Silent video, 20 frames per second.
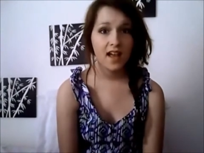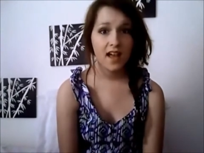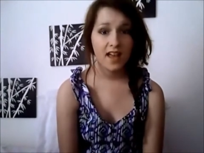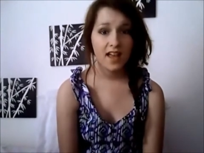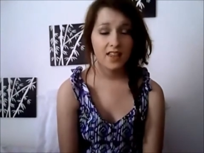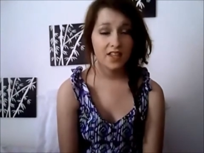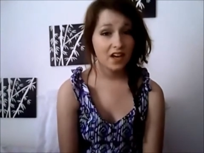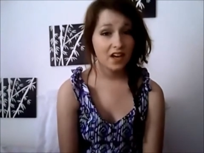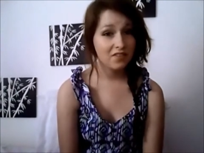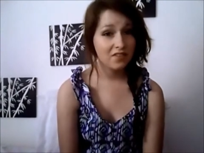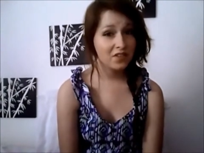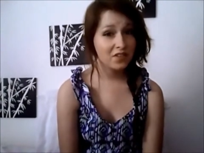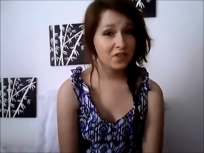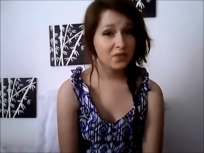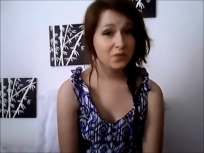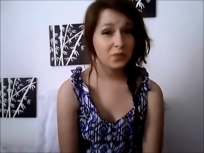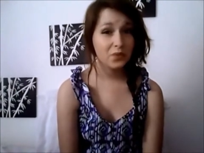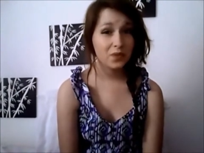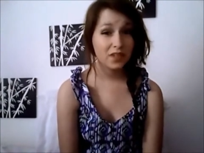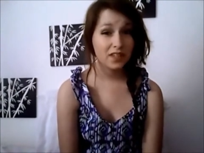And the coverage
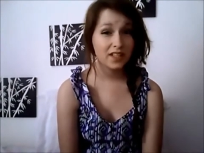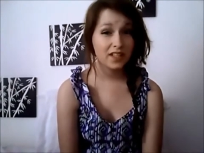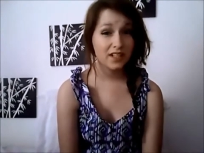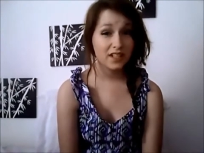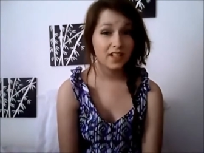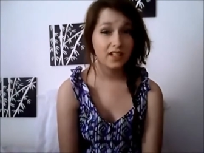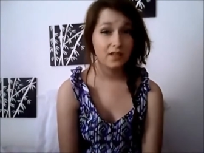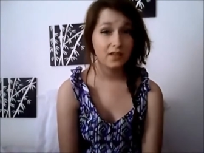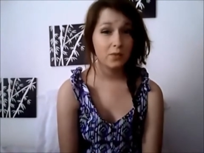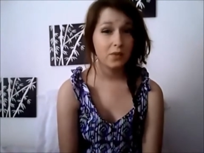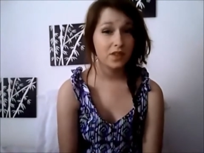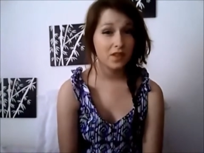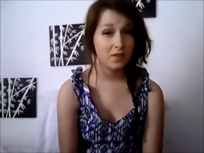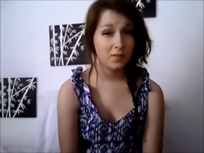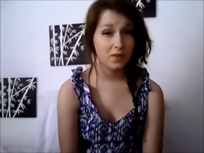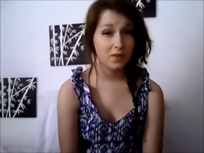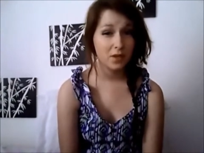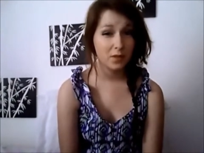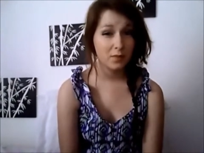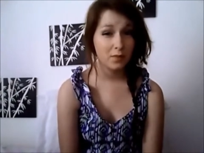is really good with a
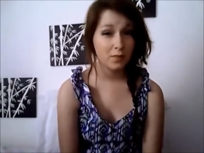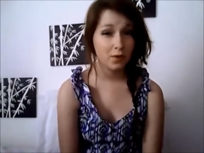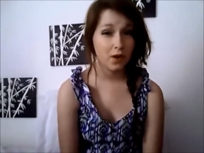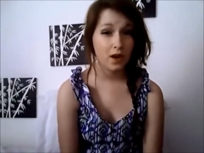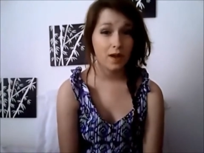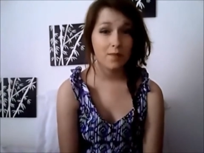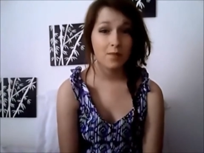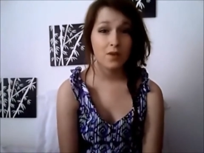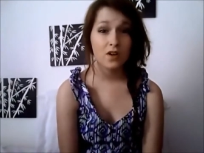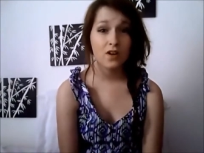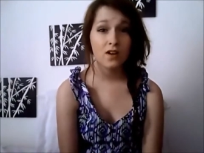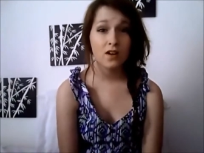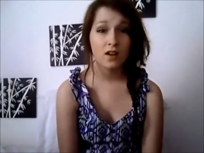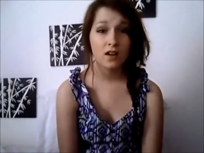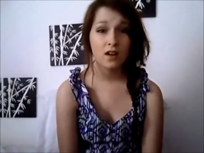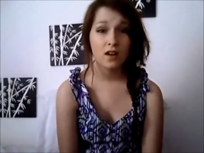good primer